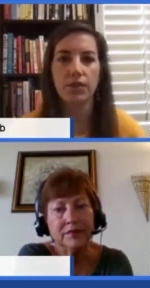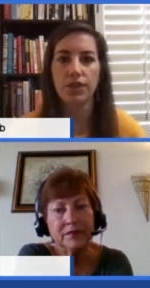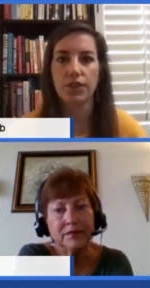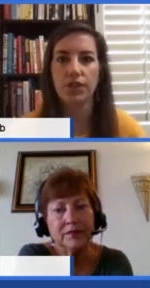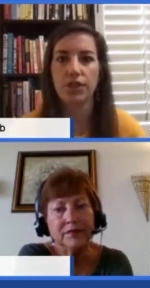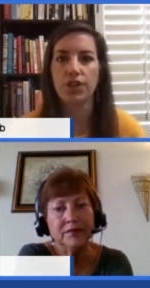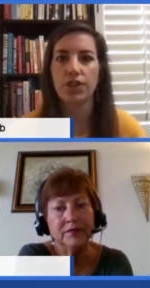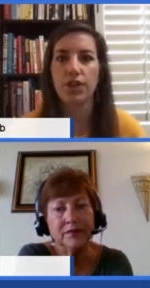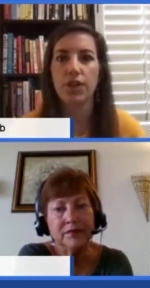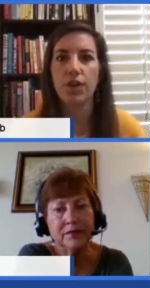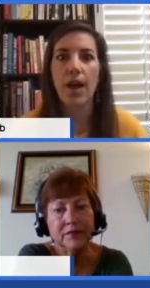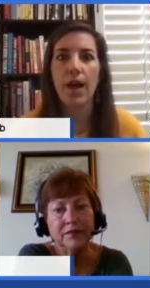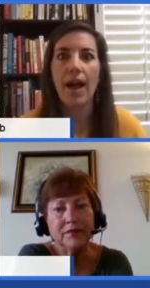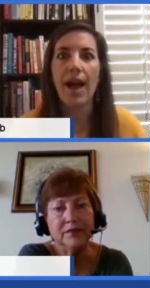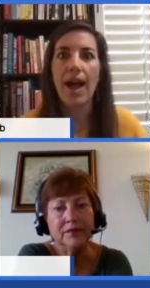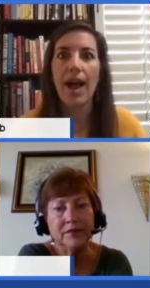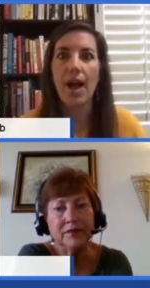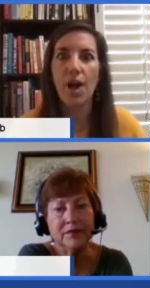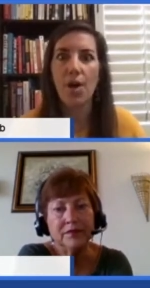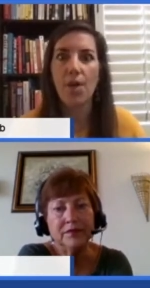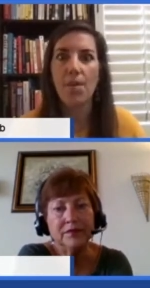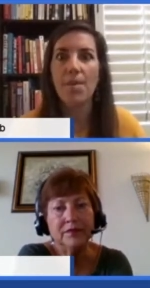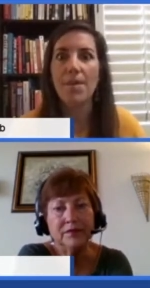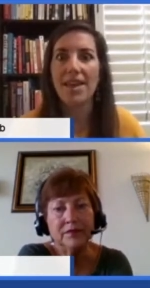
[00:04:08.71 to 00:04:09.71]
Speaker 1: mm-hmm. to show mm-hmm.
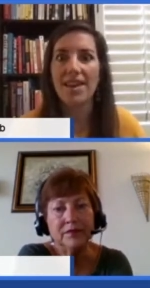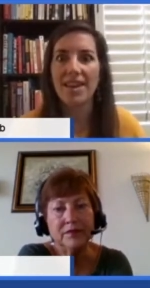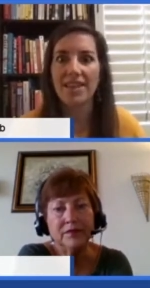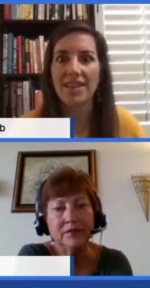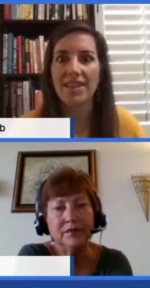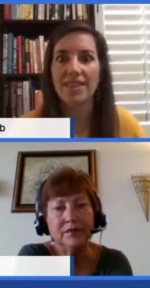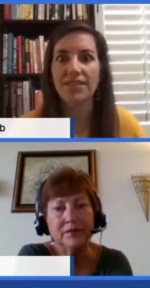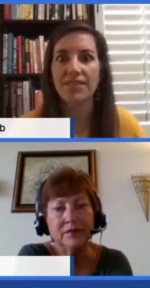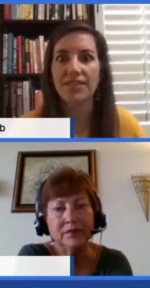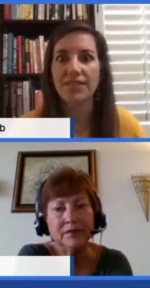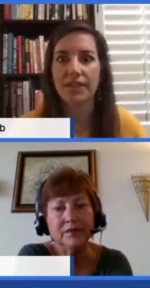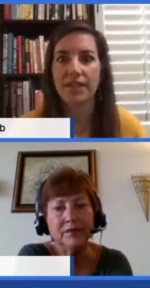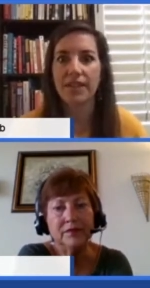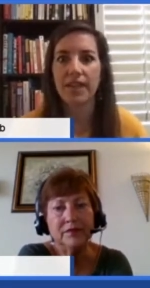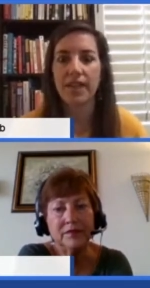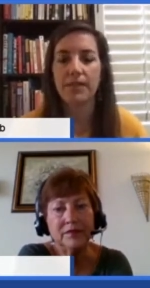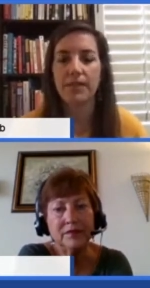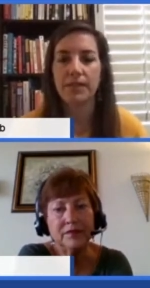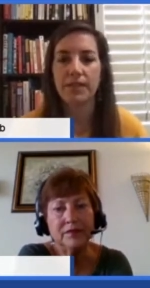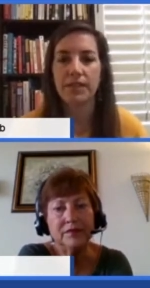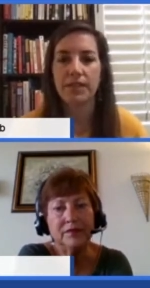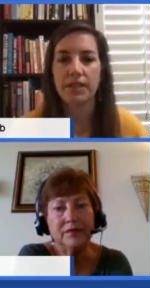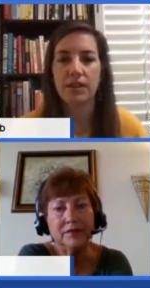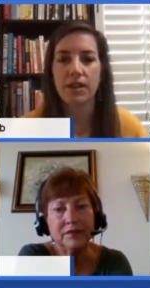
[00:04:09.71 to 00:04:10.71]
how many different
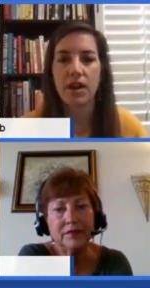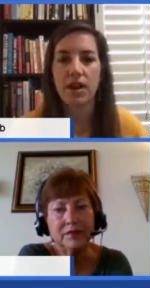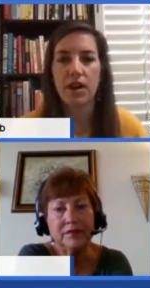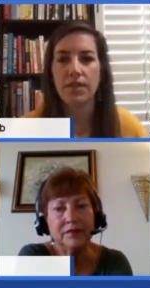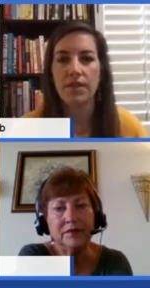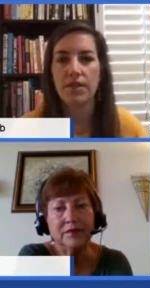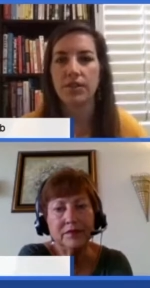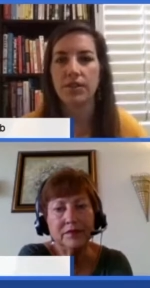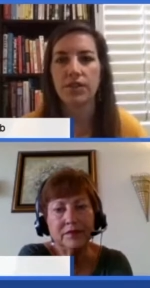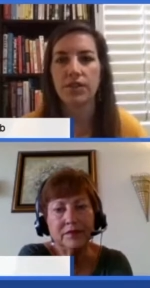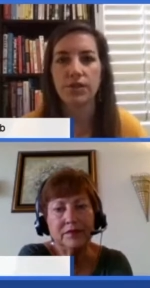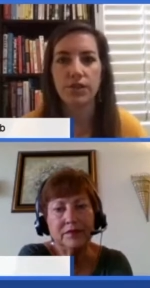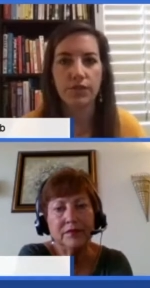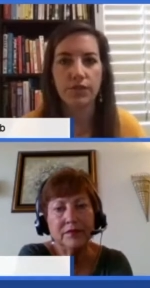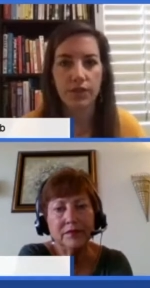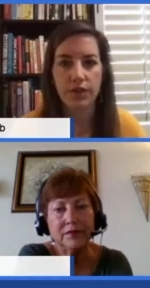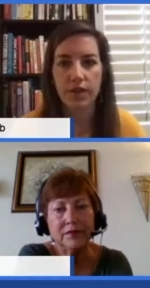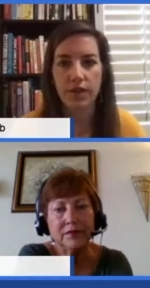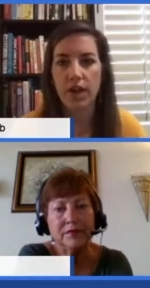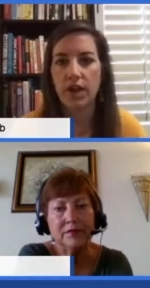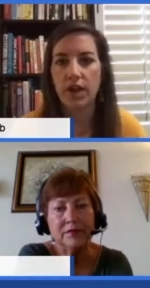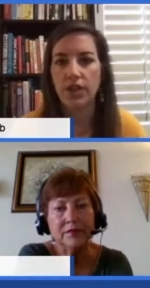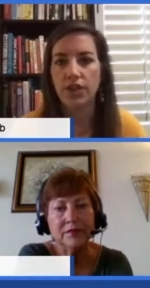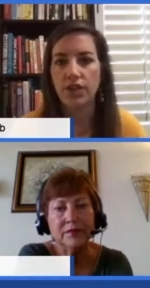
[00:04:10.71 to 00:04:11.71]
types there are, and there's over
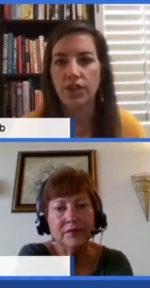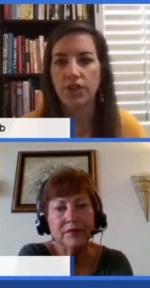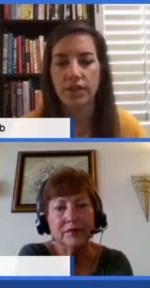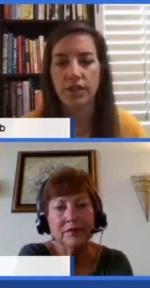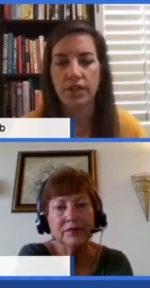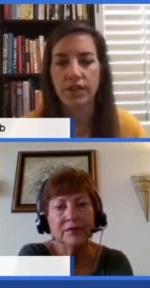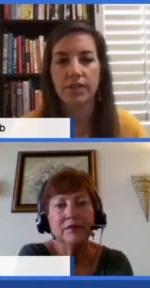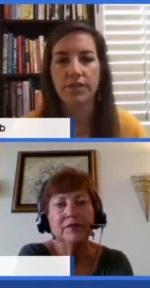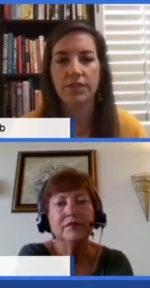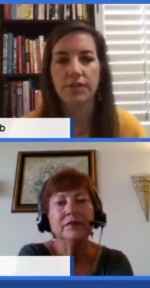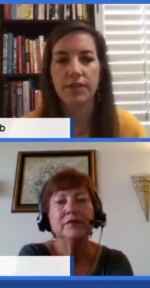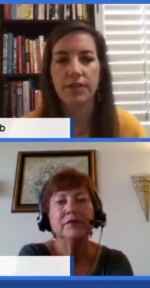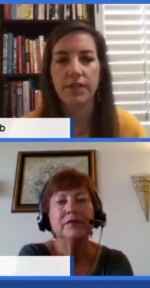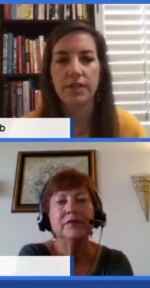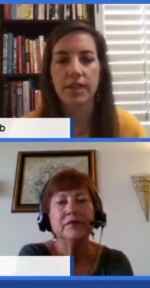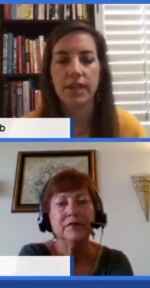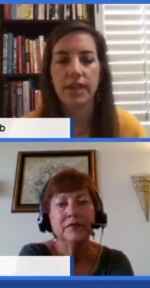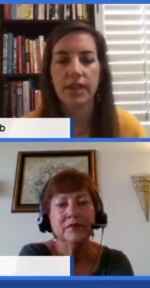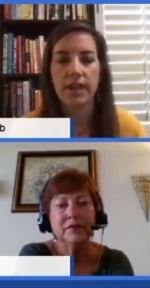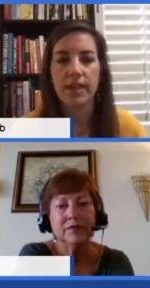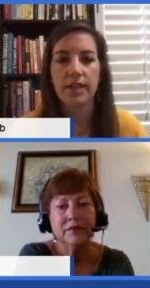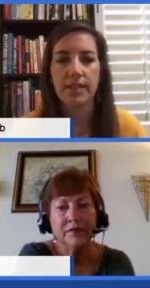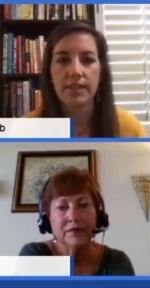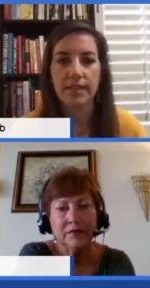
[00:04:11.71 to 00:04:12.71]
100 different
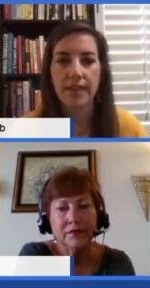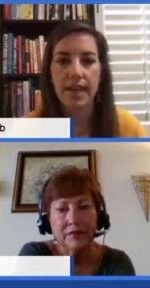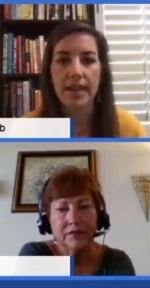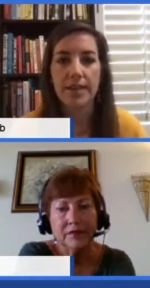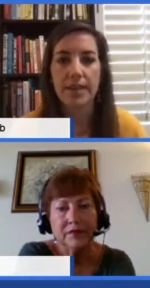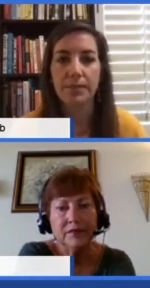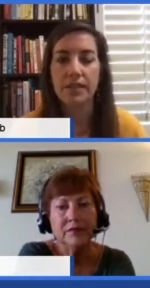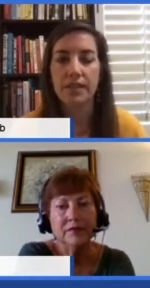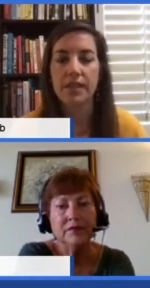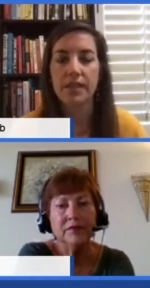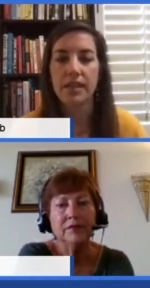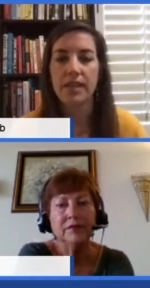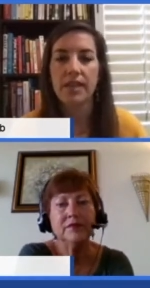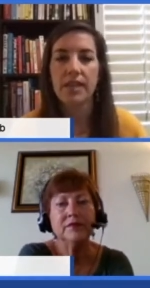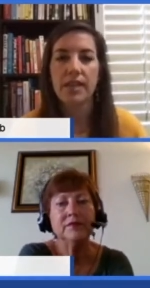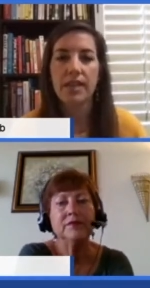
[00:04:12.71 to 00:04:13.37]
t- types.